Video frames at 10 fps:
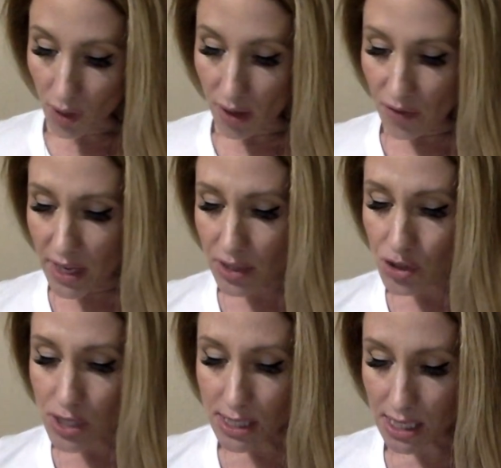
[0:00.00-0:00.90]
the
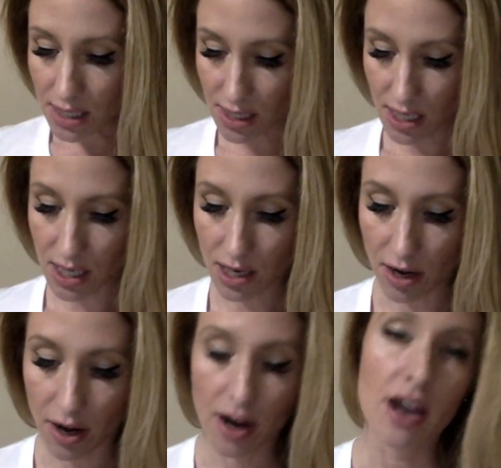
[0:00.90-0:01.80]
interesting thing
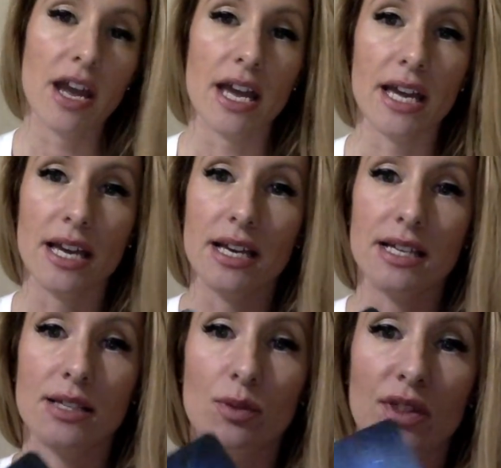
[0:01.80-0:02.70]
here
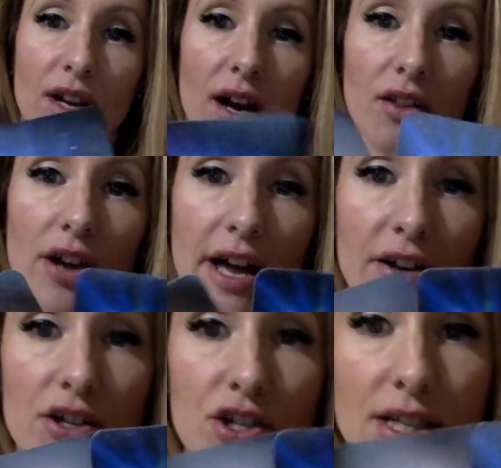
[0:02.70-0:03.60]
is with the color
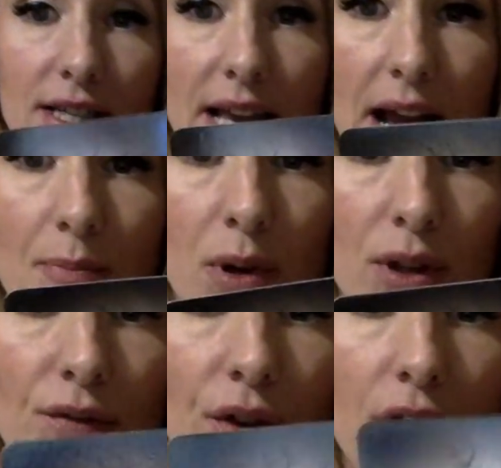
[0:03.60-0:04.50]
energies that I
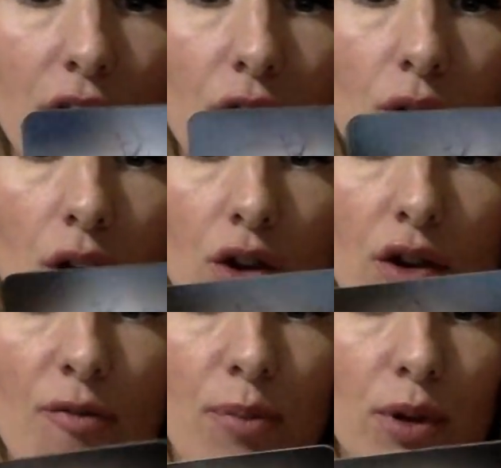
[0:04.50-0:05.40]
pulled for you, you
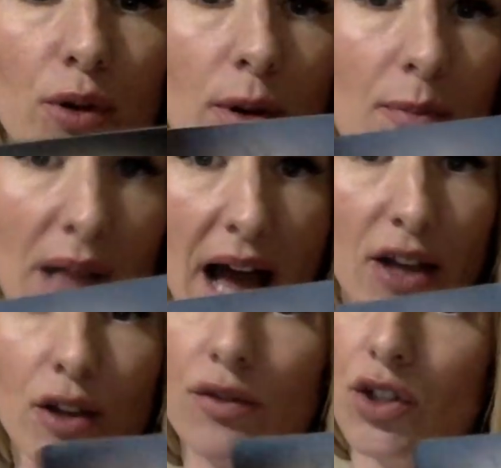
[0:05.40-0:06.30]
have blue and
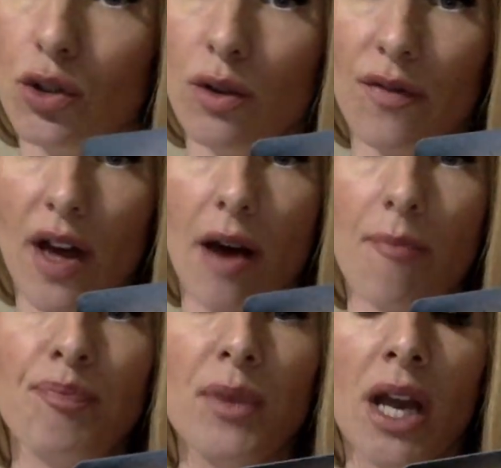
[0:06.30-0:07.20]
black. You have two of
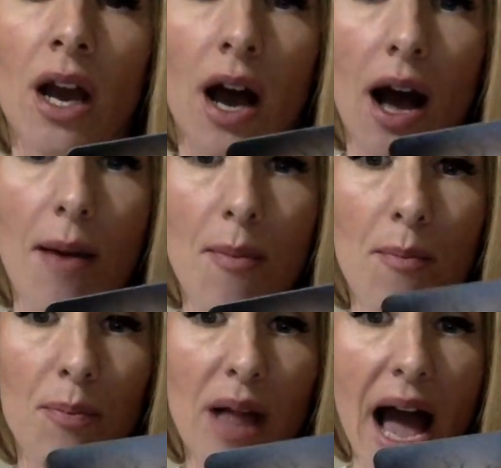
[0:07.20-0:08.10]
them.
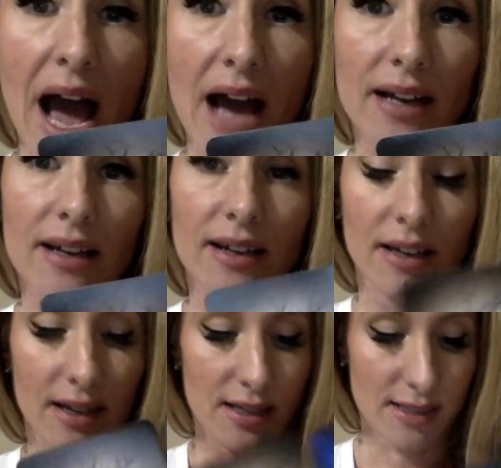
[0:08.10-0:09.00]
Um, black
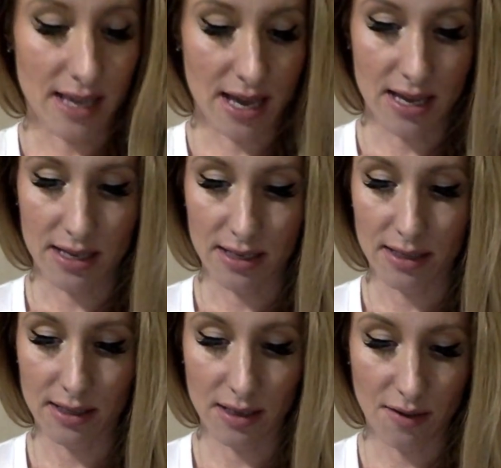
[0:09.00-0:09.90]

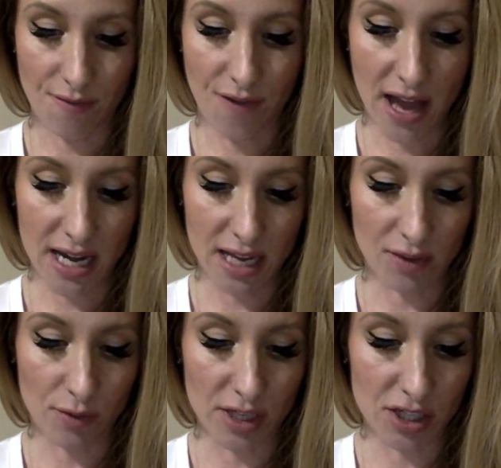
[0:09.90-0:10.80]
says finding
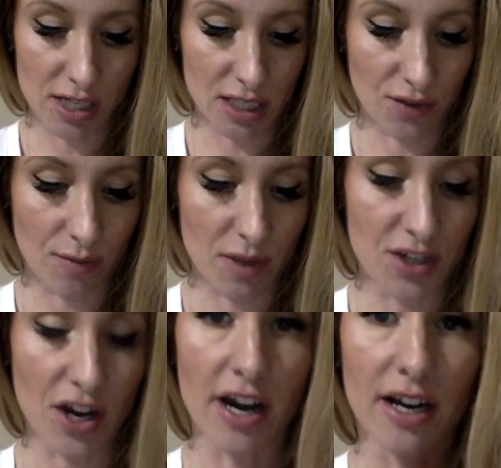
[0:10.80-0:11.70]
the richness from the
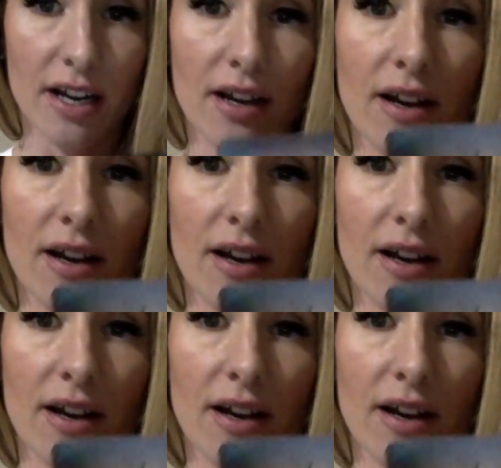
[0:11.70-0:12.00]
dark